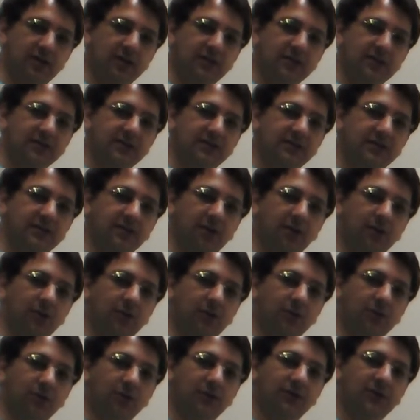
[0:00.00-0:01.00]

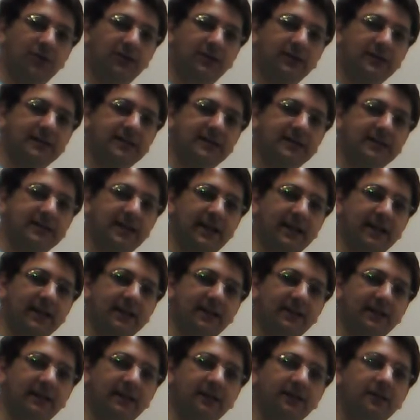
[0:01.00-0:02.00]
So there is
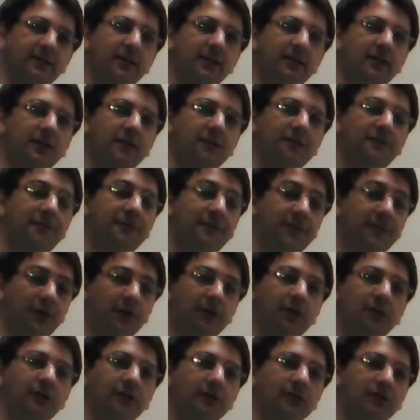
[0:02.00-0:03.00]
a
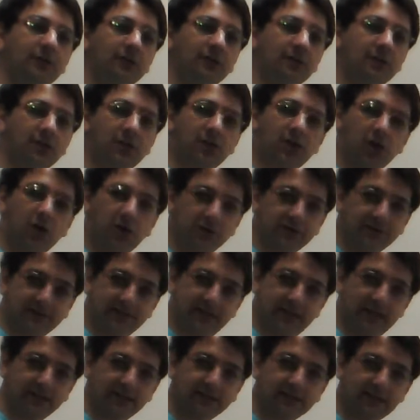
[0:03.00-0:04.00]
full
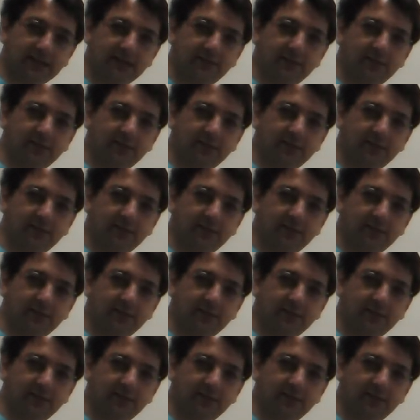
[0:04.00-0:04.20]
contact,